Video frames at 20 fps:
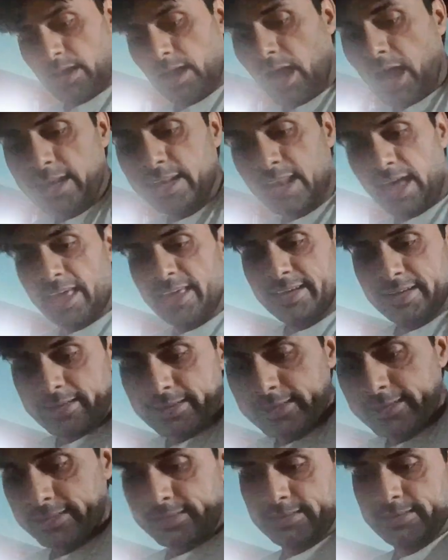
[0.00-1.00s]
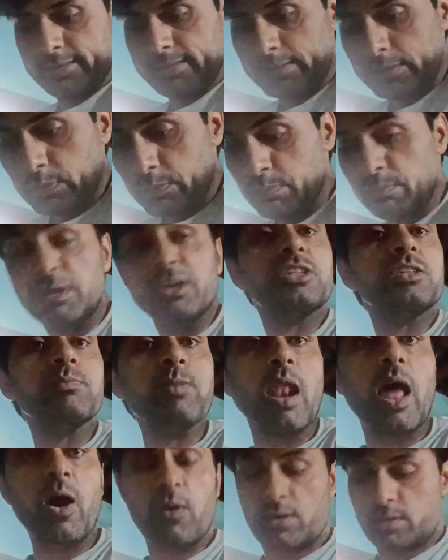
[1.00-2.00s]
I like mixed
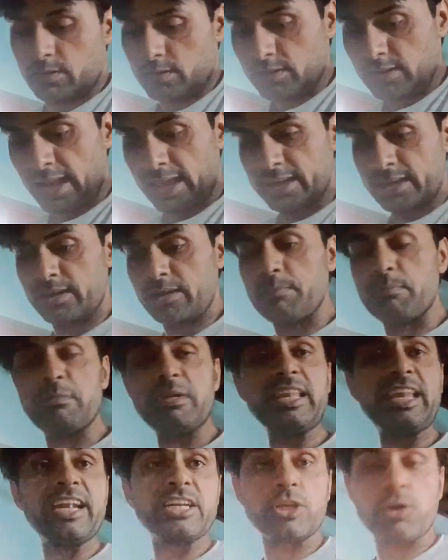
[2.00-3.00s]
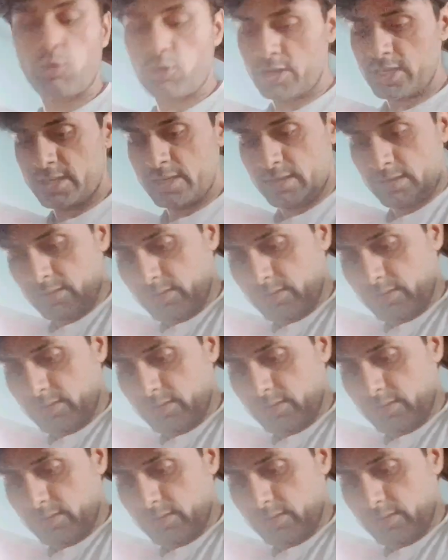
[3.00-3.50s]
flour, like millet roti,